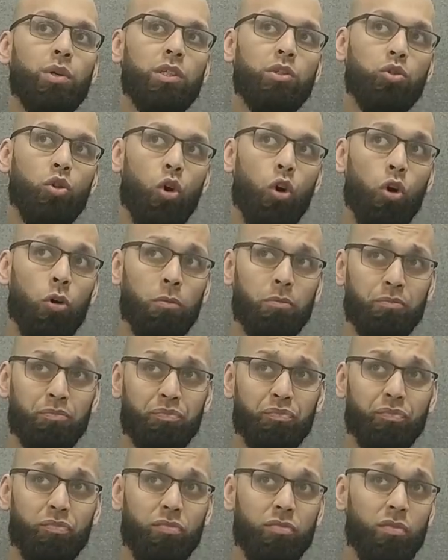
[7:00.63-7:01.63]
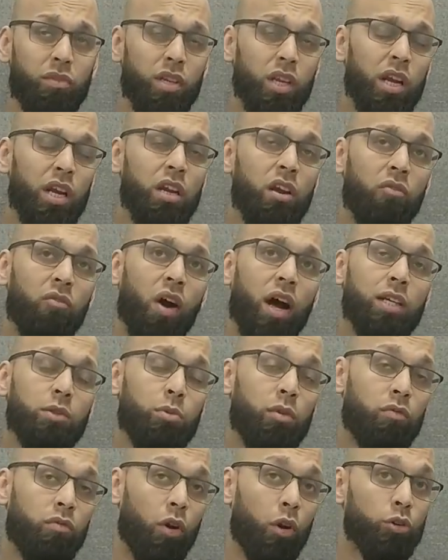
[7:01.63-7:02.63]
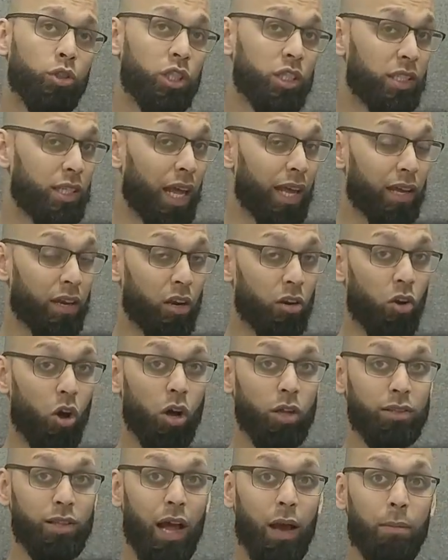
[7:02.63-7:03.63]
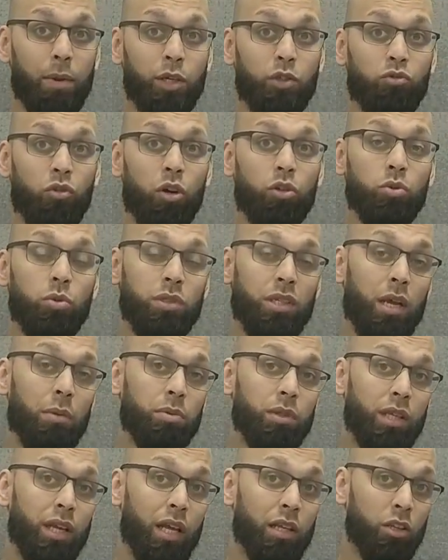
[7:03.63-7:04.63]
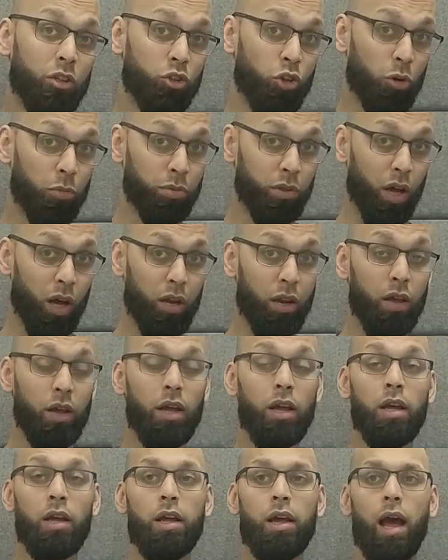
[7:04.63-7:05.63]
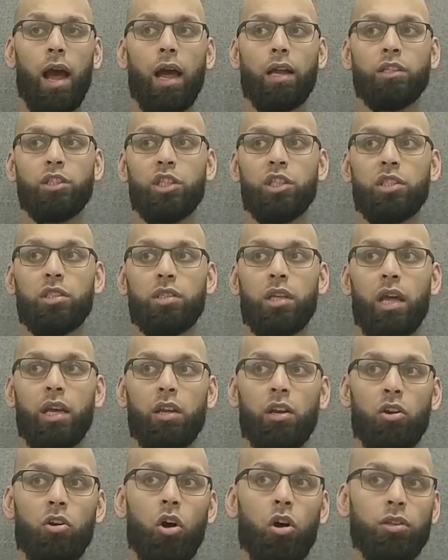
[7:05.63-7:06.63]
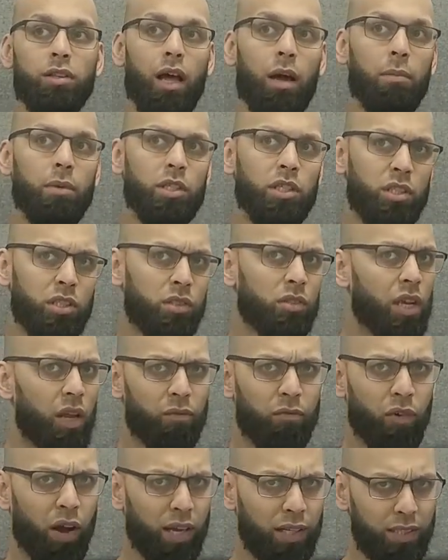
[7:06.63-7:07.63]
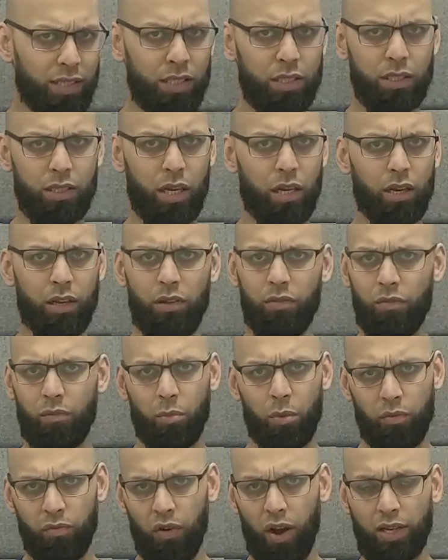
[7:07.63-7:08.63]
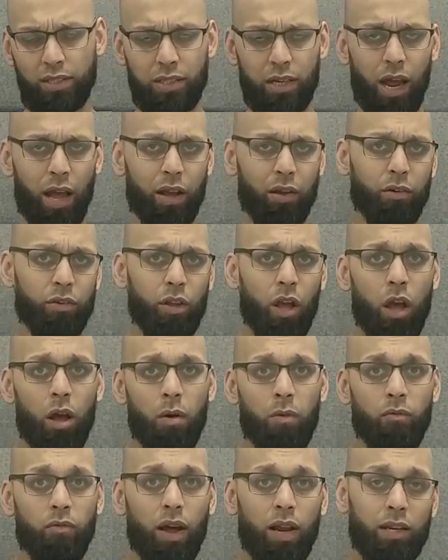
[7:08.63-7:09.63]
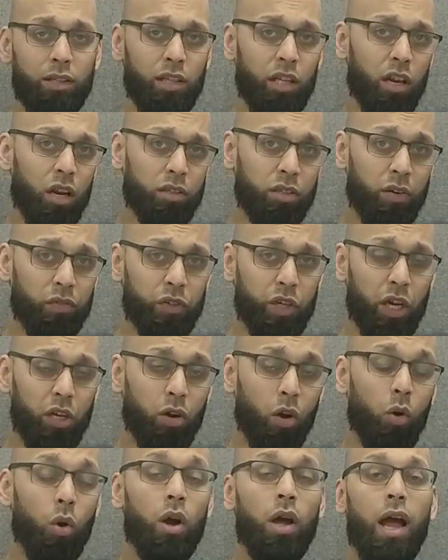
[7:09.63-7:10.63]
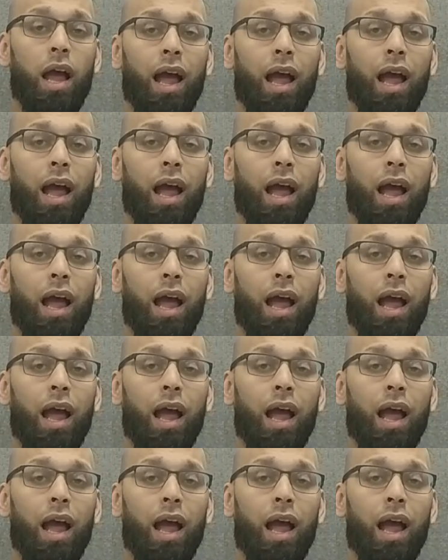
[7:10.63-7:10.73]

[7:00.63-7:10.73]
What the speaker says: we saw in her fights with Rose, she's taken a lot of damage. Rose was able to get the job done, and she's taken a lot of damage in fights since then, even with fights like Valentina Shevchenko.